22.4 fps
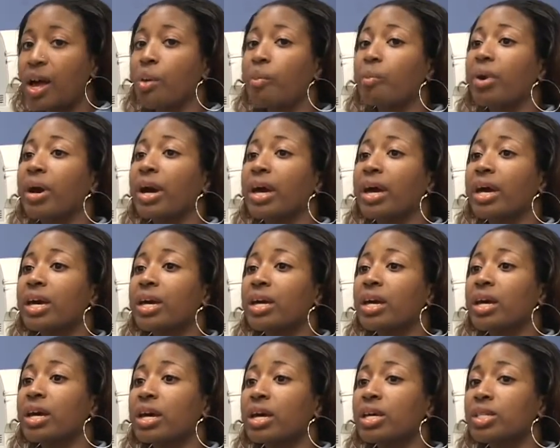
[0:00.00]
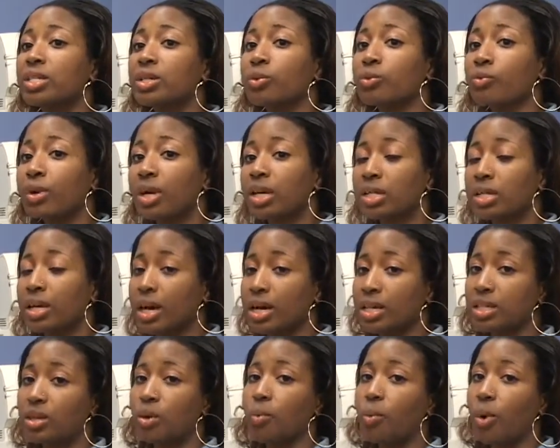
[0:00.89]
but it's a reason
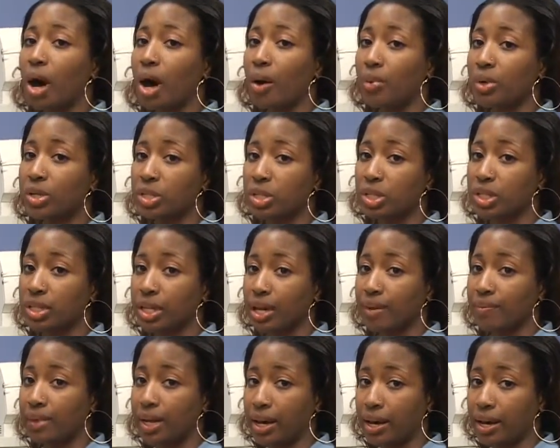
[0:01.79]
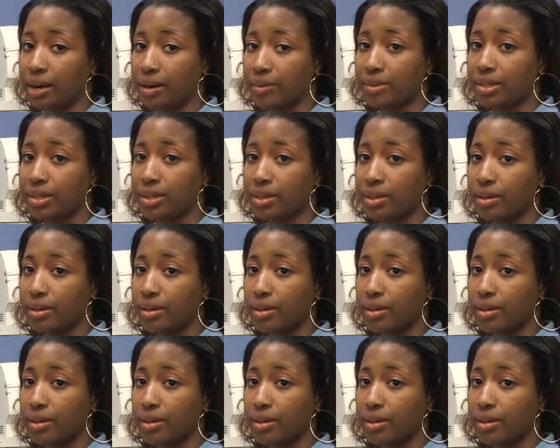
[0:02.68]
as to why we should save lives.